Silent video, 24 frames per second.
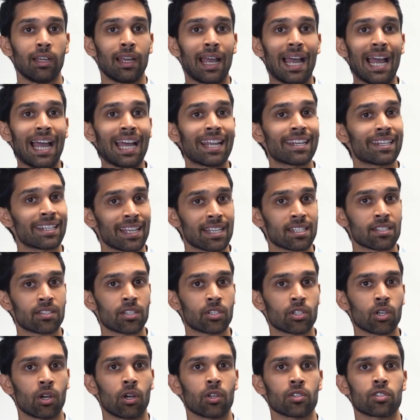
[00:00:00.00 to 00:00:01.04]
and against the
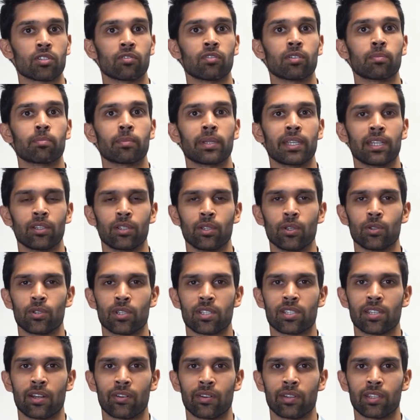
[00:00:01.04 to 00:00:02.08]
chance of it being due to
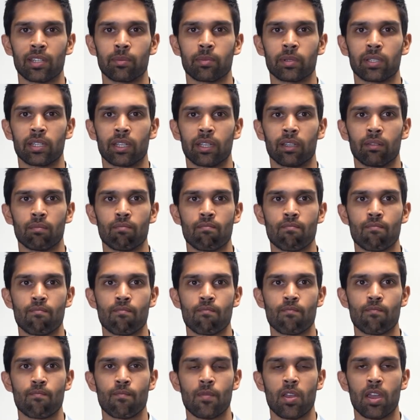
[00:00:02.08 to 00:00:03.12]
serendipity.
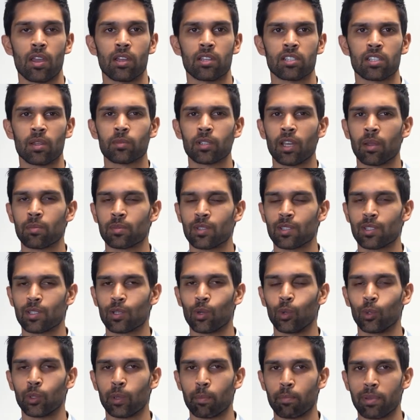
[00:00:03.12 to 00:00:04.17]
Sometimes this is
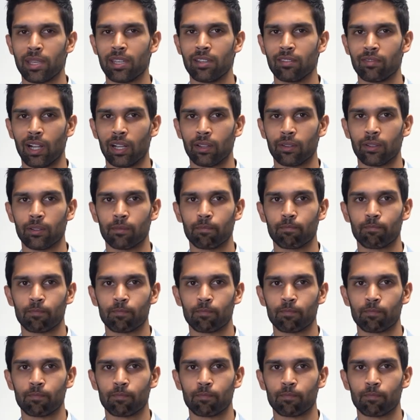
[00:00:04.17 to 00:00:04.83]
called a p-value.